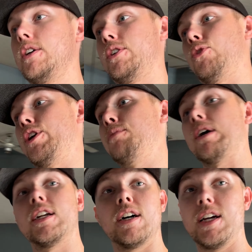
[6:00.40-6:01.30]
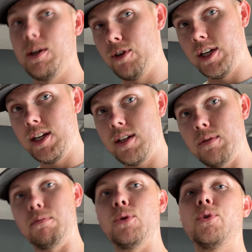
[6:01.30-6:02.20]
or you might not ever need
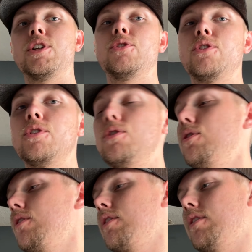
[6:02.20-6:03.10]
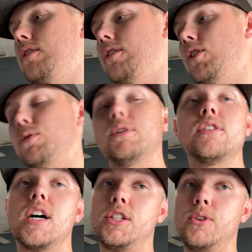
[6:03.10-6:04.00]
it, but when you do, you'll be
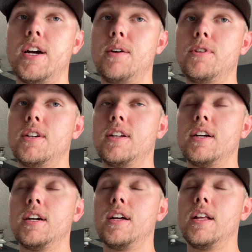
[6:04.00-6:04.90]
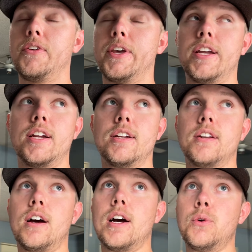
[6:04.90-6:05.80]
glad you have it.
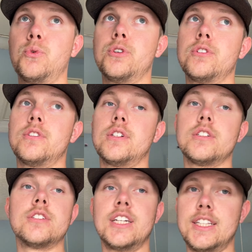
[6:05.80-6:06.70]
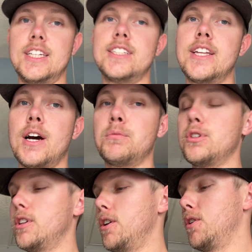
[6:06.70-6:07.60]
And I will link these down
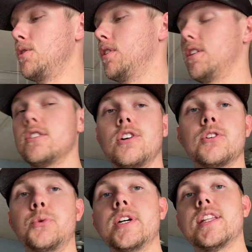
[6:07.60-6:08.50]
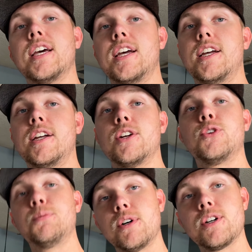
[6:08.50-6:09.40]
below along with a
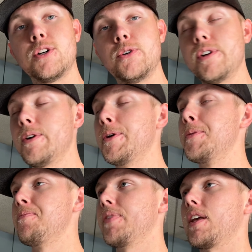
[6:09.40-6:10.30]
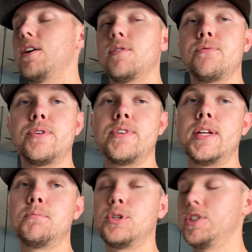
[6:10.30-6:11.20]
coupon code,
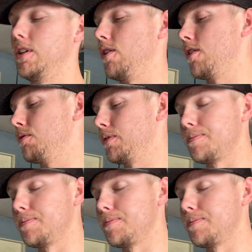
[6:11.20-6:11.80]
15% off.